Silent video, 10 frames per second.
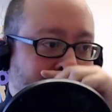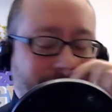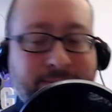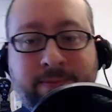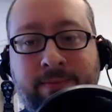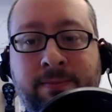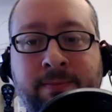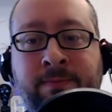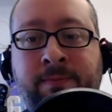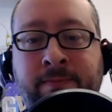
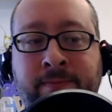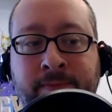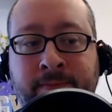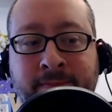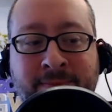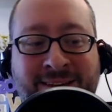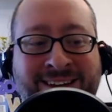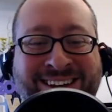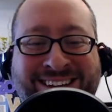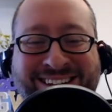
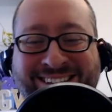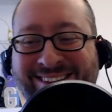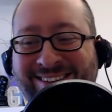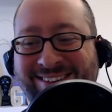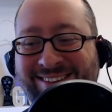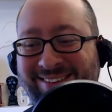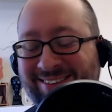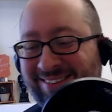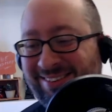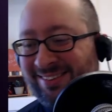
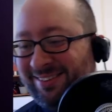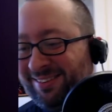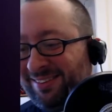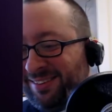(silent)